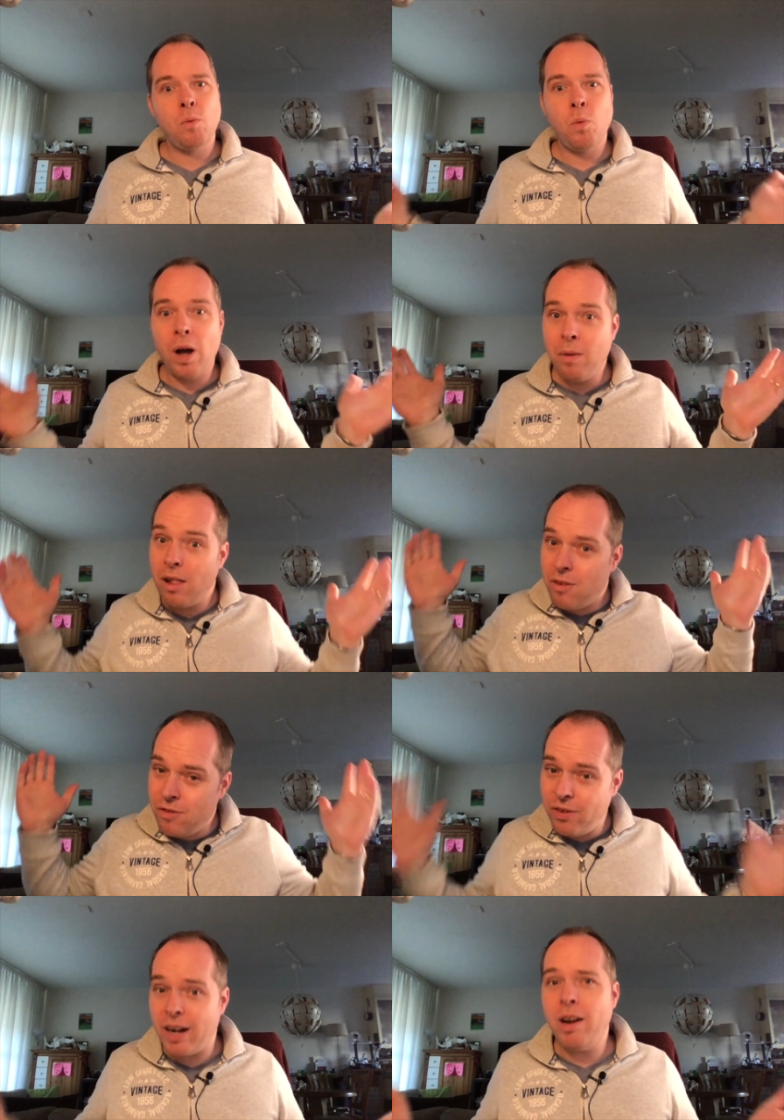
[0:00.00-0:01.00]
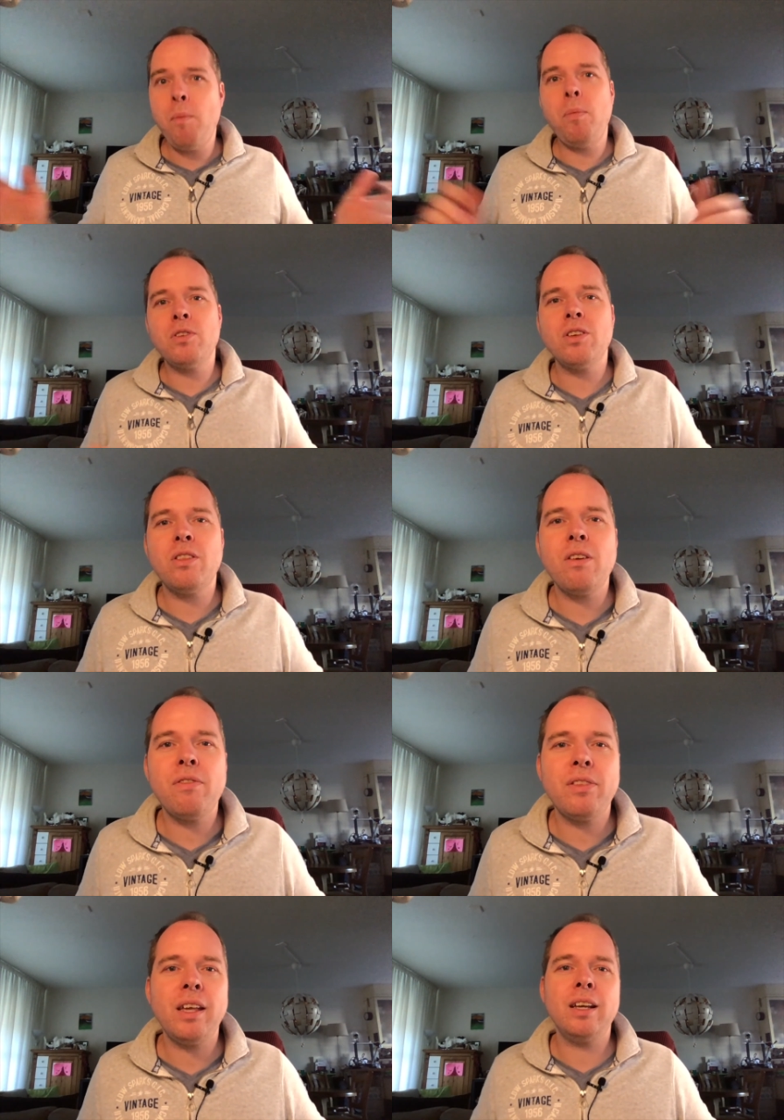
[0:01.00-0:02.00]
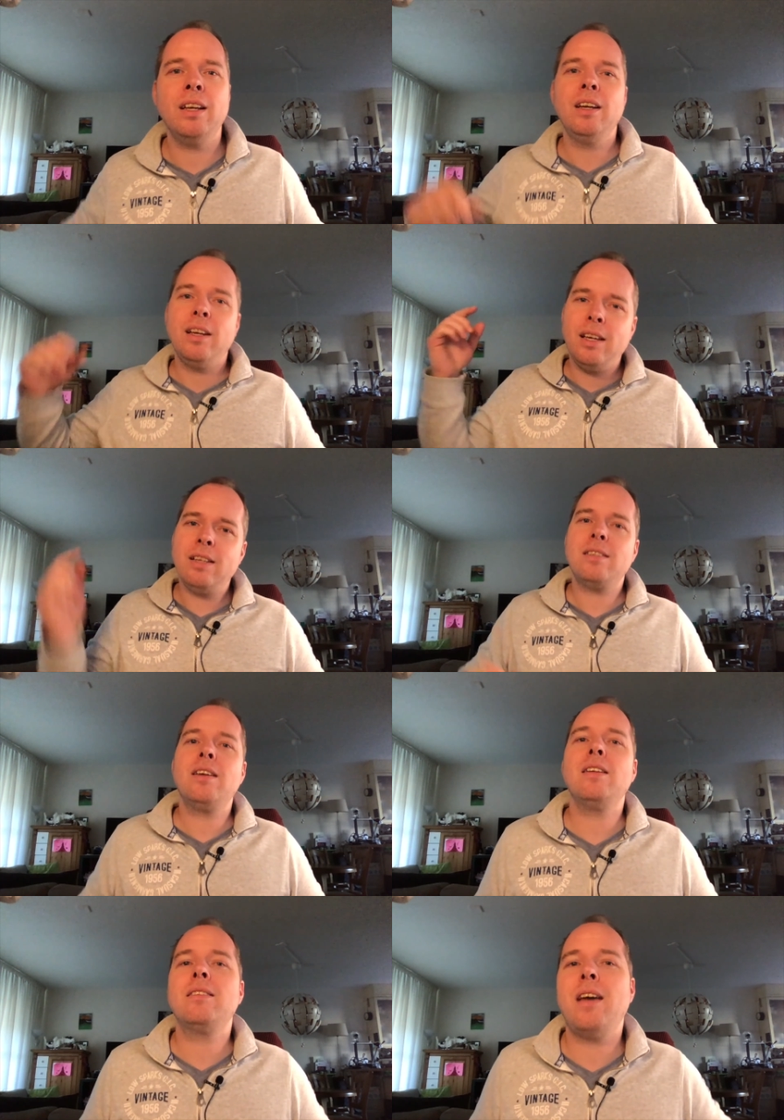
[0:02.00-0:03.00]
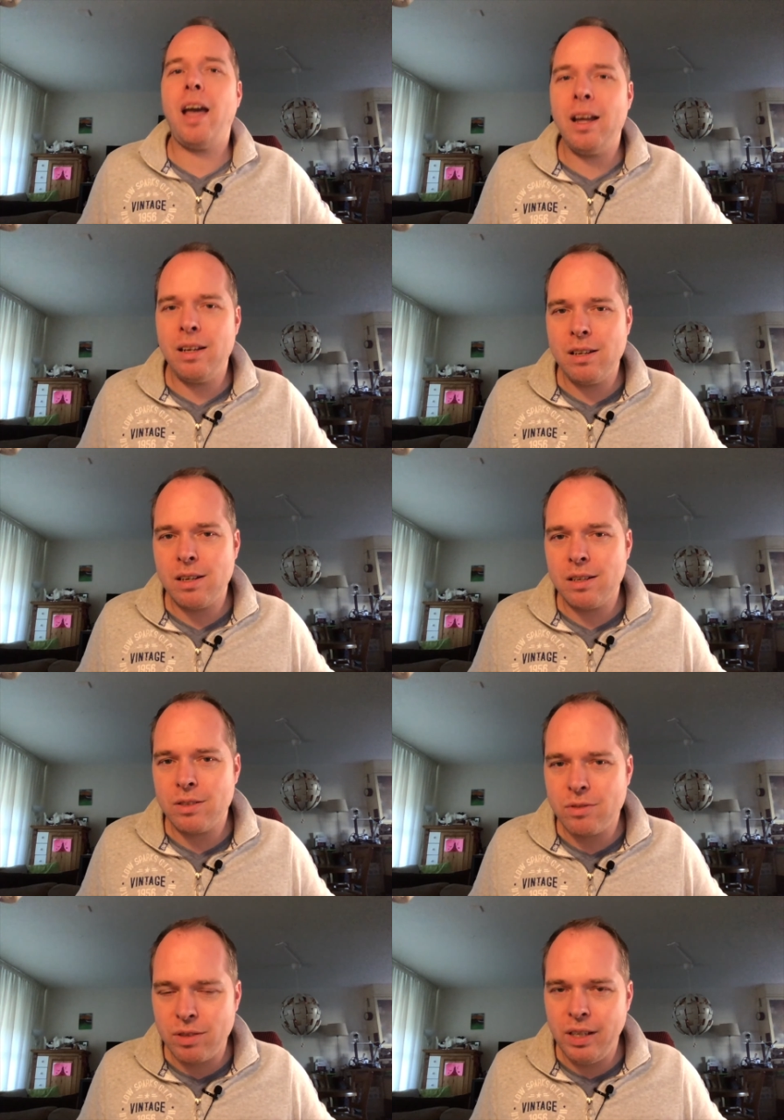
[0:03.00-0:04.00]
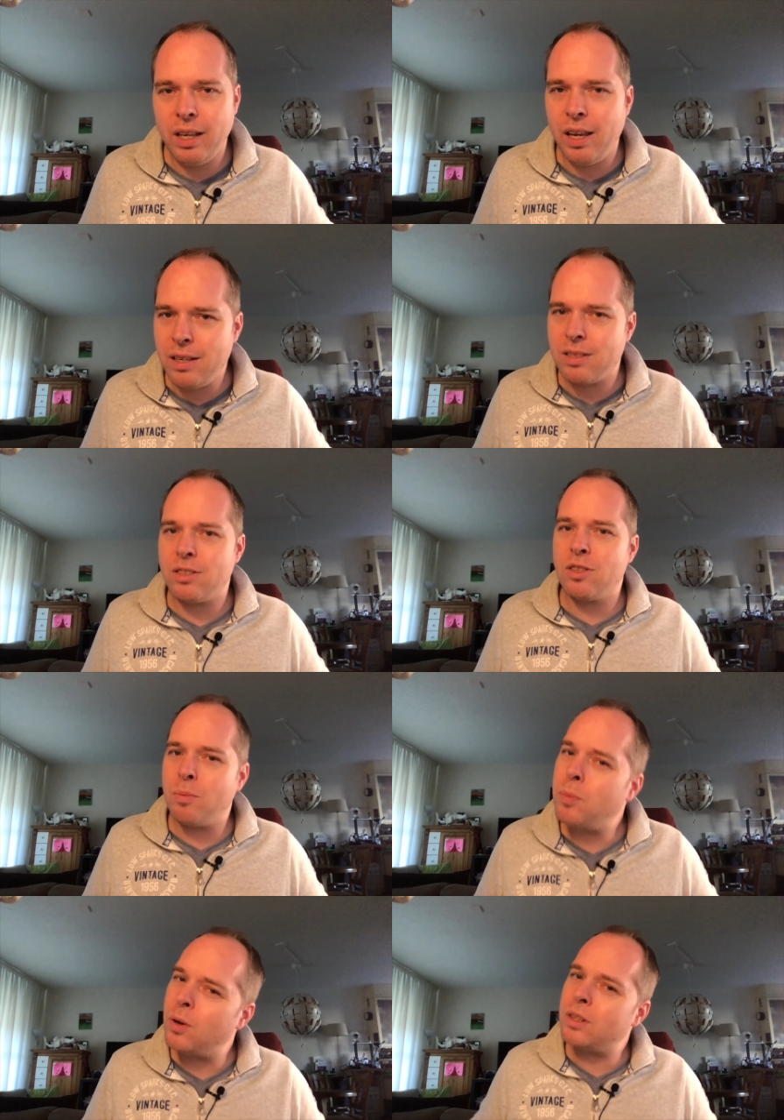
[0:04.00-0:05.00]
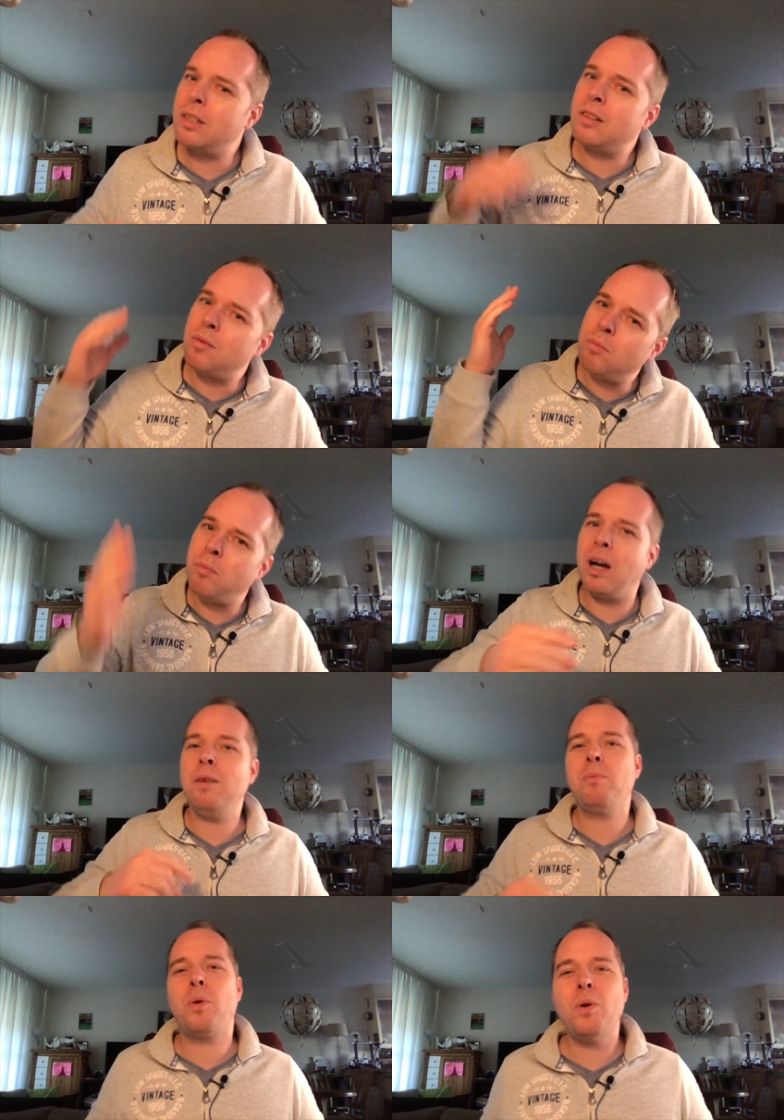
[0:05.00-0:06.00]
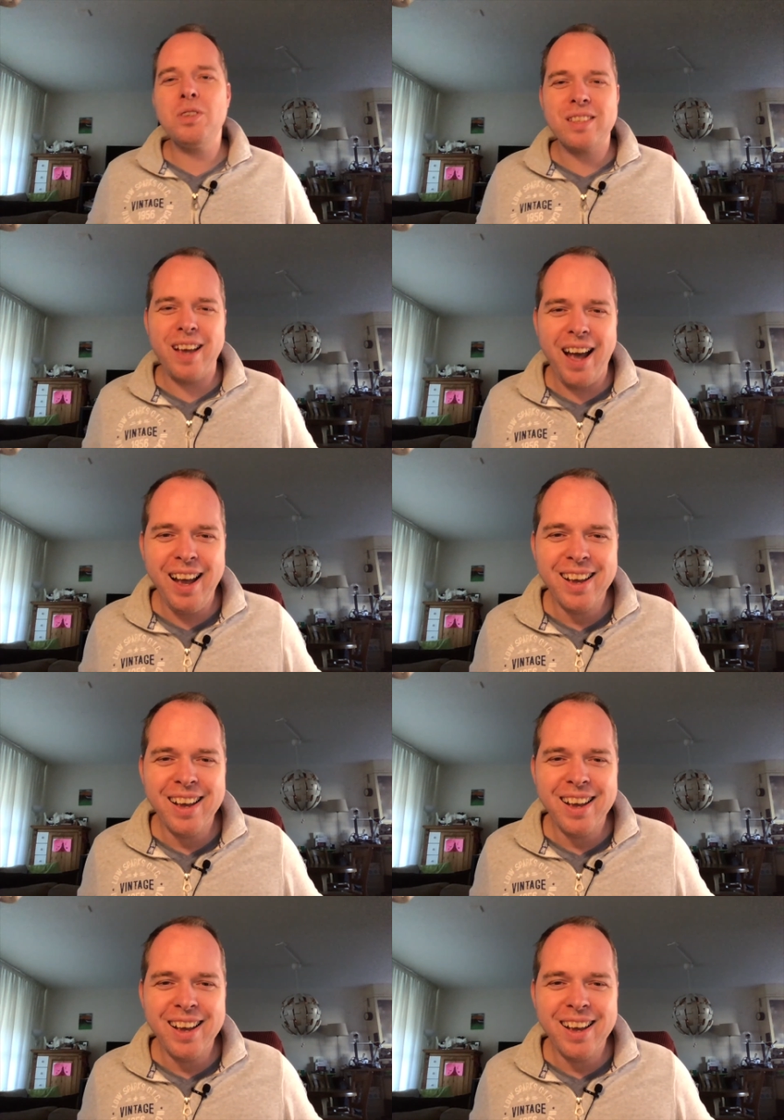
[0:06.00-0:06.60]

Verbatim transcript: One very positive thing is that the Ender 3 is supported by Prusa,